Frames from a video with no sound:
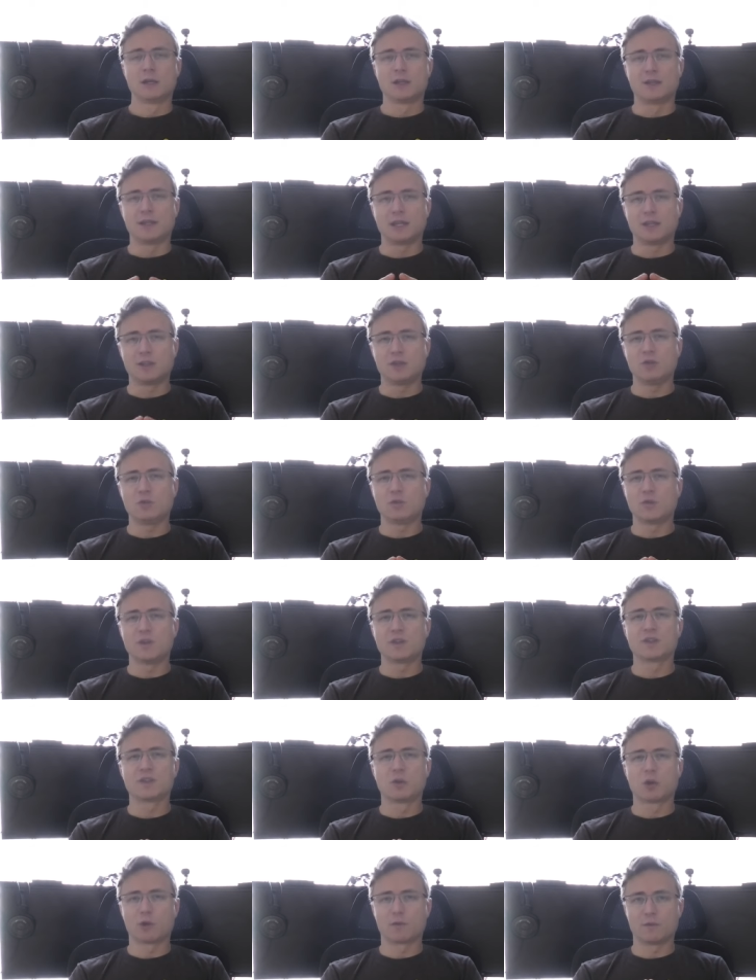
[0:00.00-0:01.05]
that do this
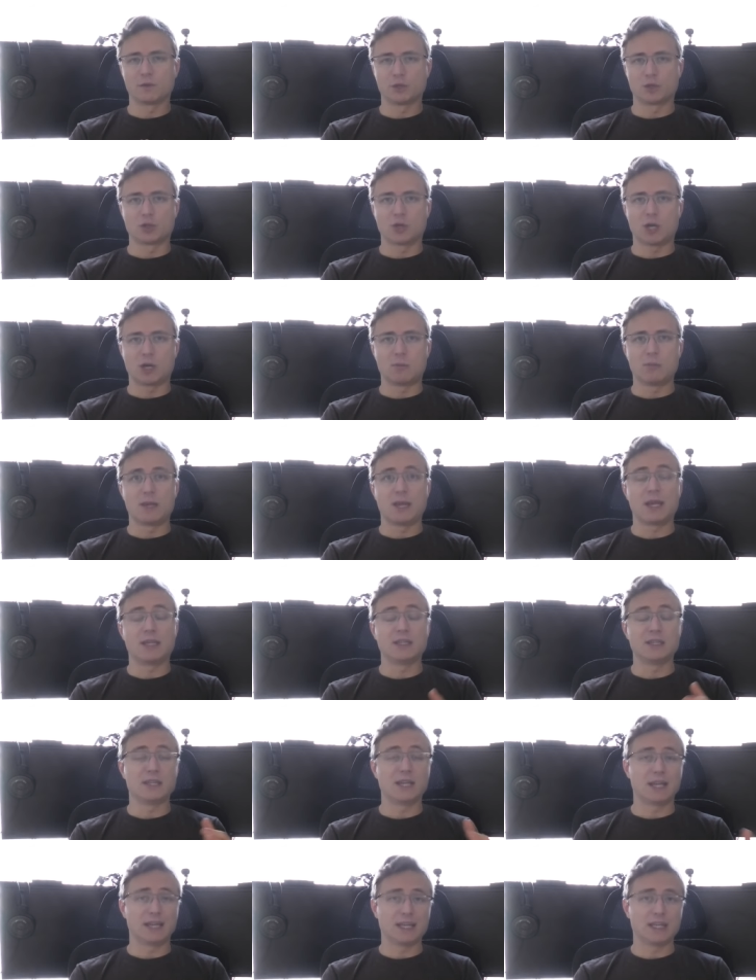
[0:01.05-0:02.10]
good of a job
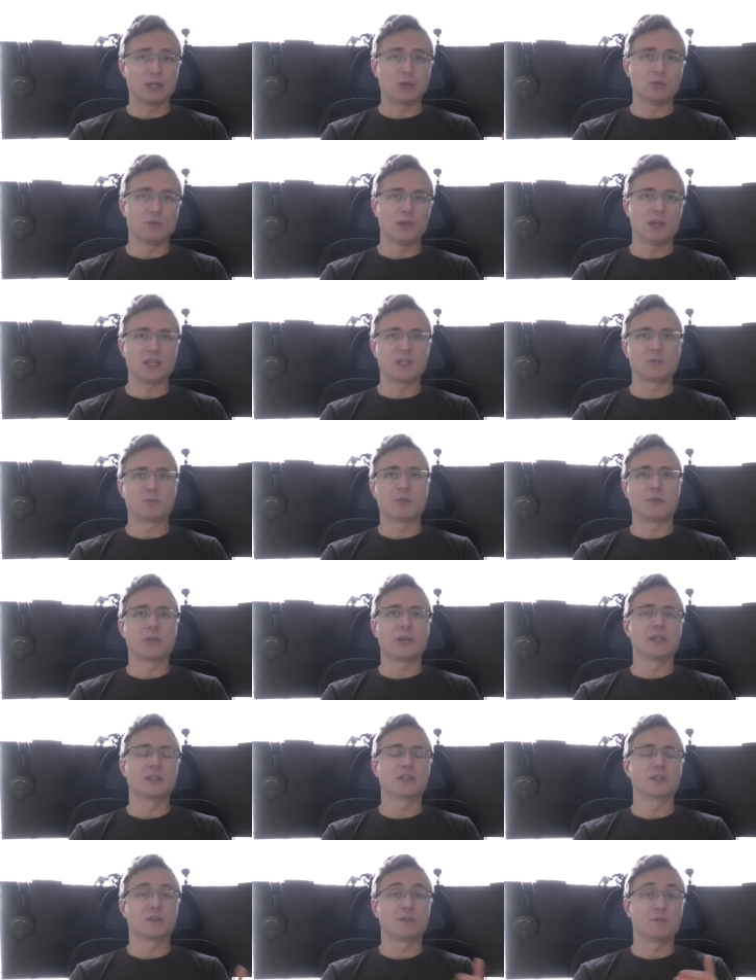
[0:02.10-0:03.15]
at getting you the
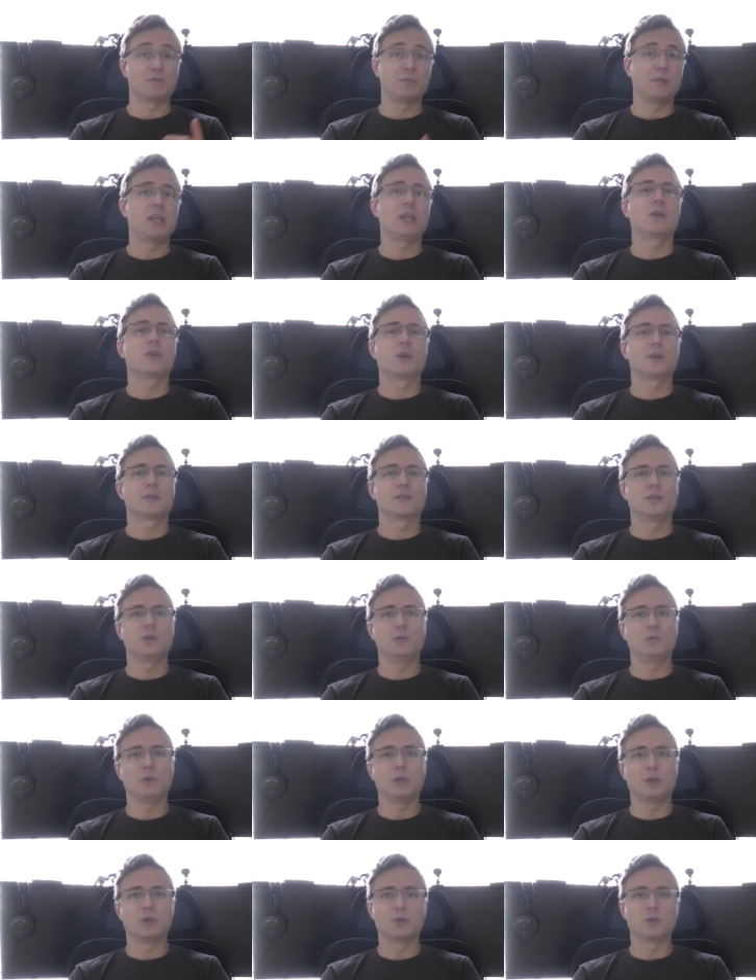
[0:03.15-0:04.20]
experience of being on two
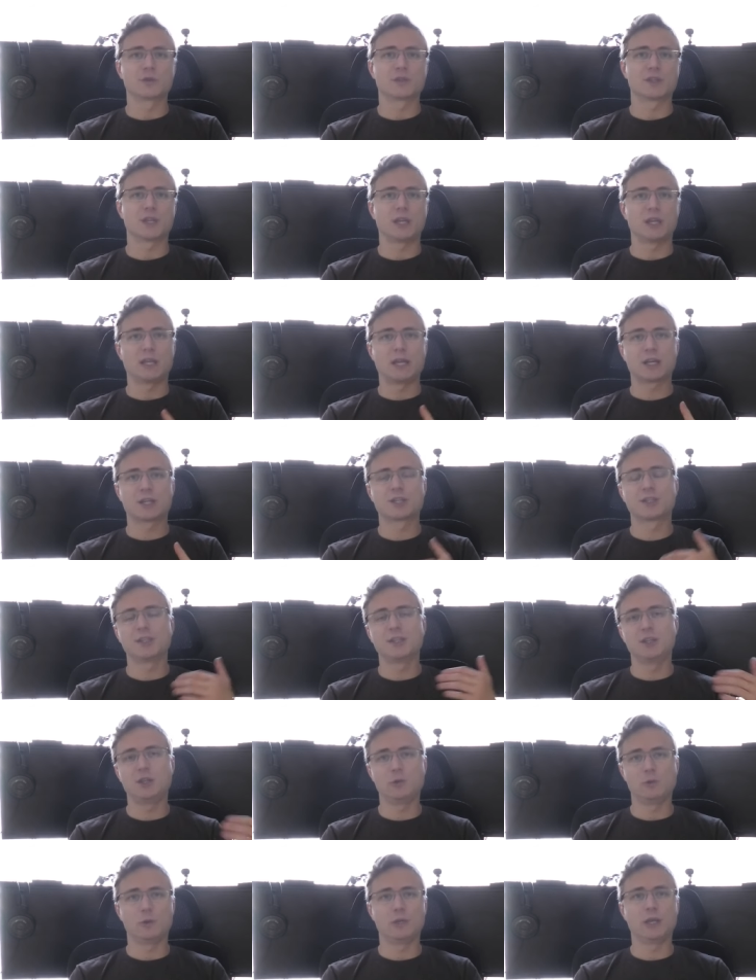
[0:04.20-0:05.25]
wheels and actually
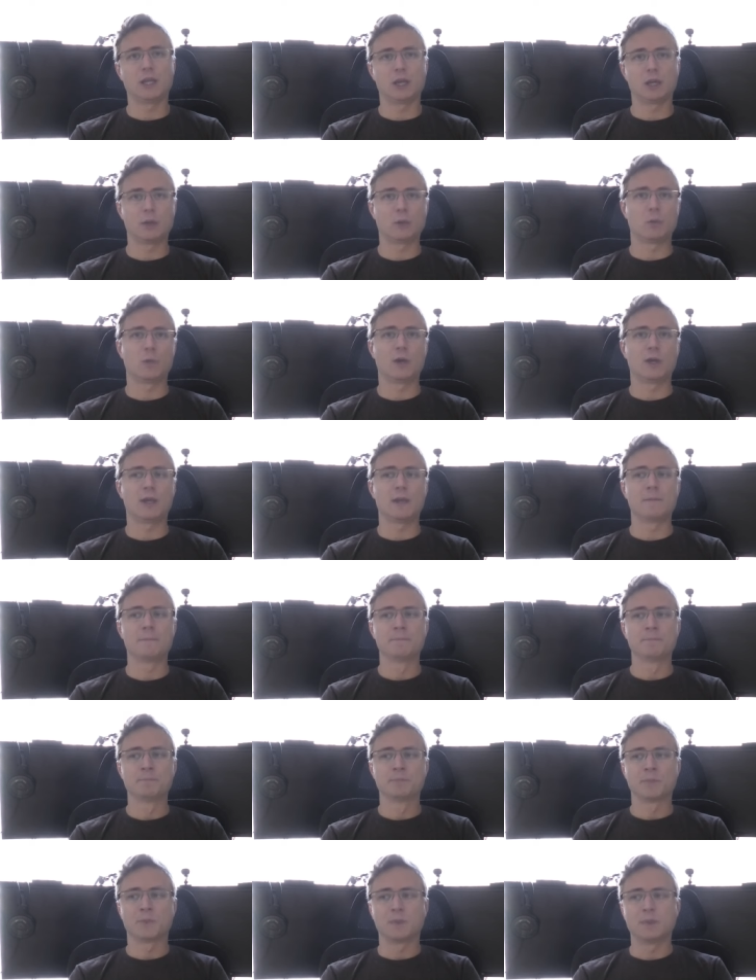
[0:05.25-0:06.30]
doing it in a way
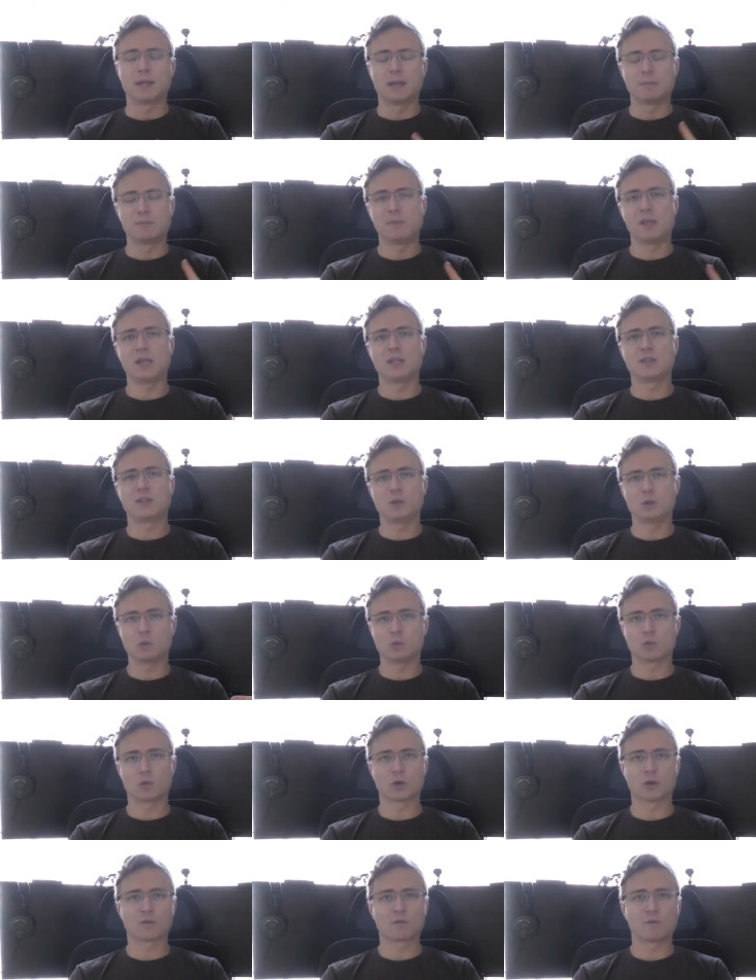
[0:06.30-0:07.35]
that makes you
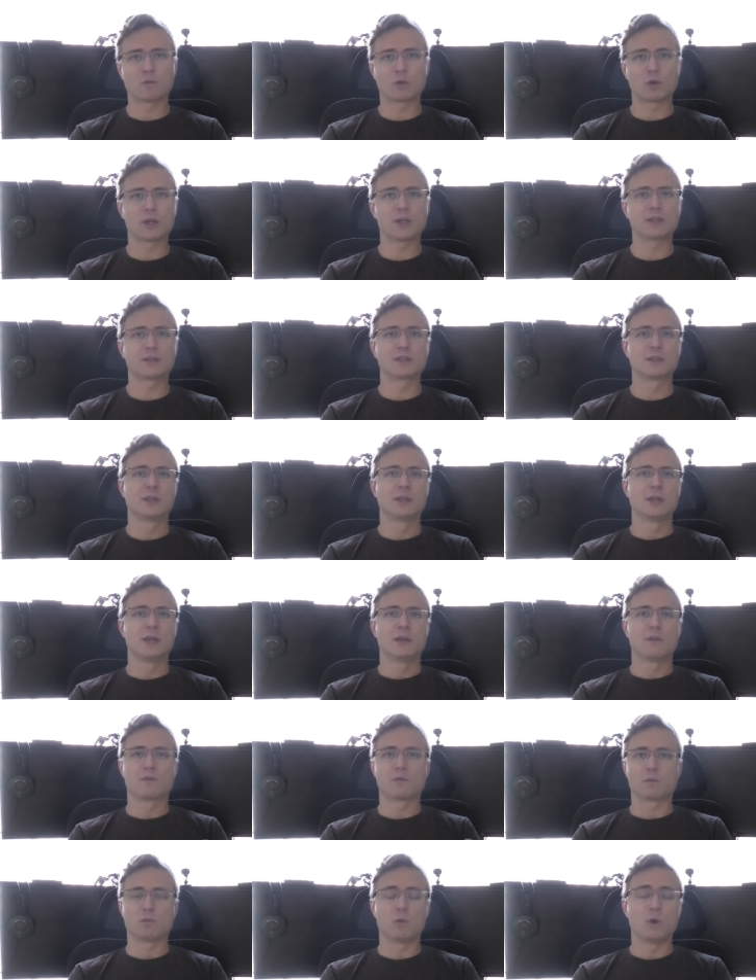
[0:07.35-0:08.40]
work for it,
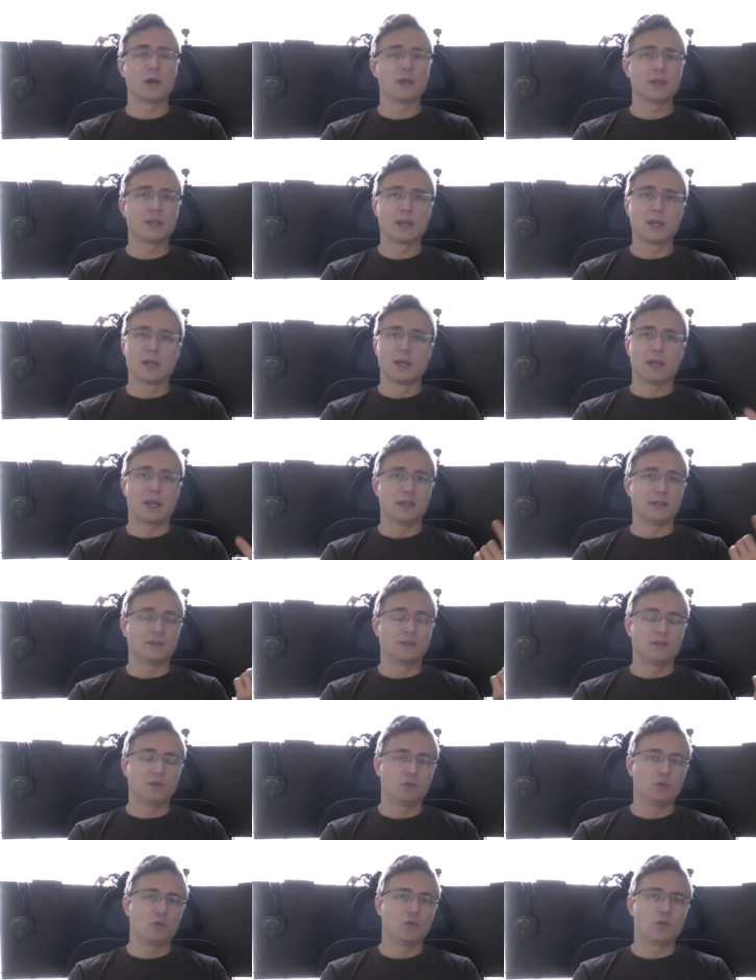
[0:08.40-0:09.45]
for one, and
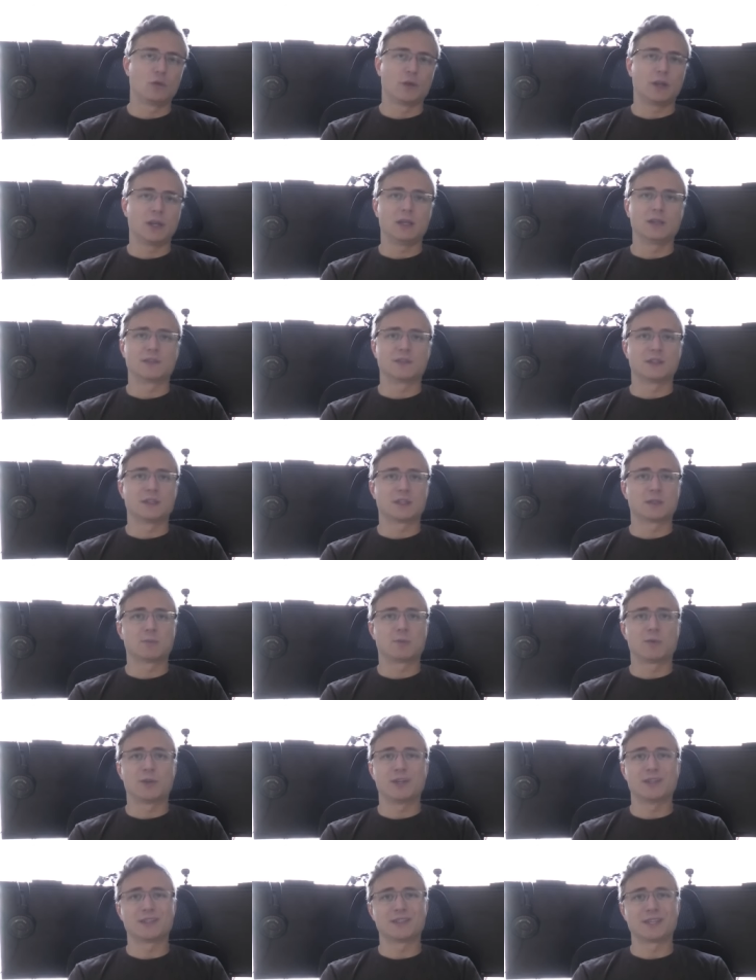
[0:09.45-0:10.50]
two, it's an
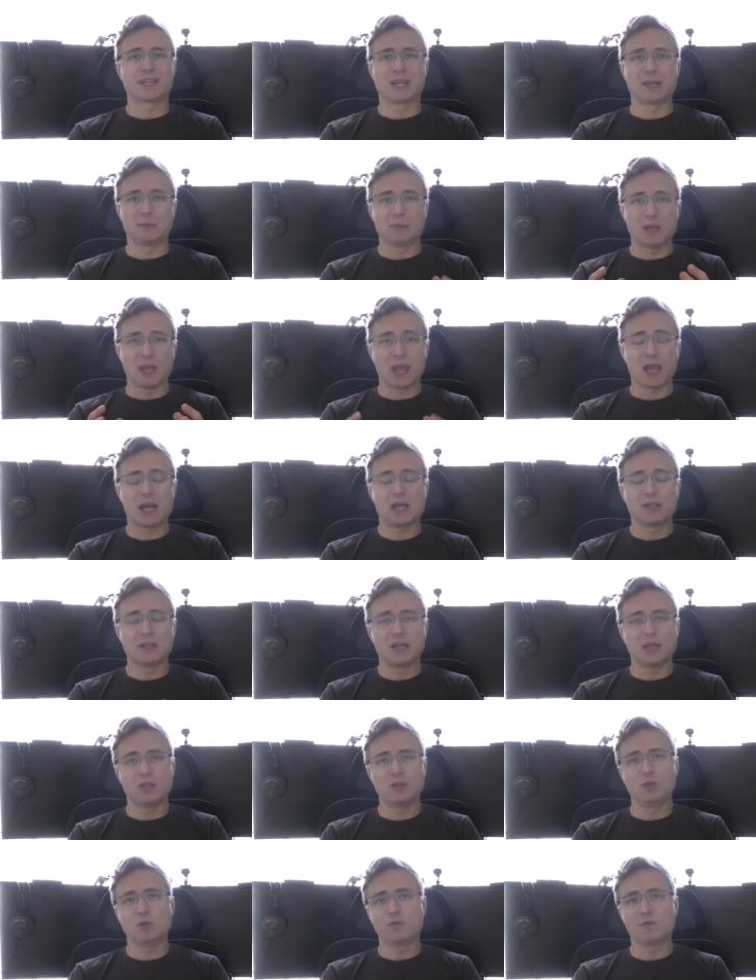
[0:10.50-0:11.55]
experience that can be had
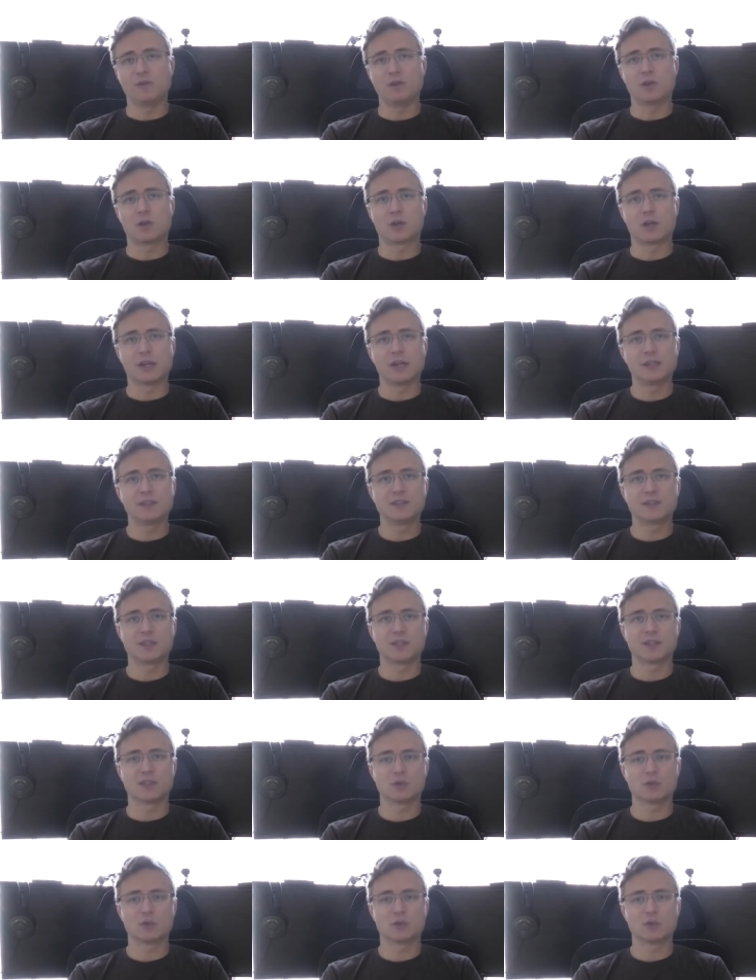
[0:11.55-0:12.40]
in your VR headset.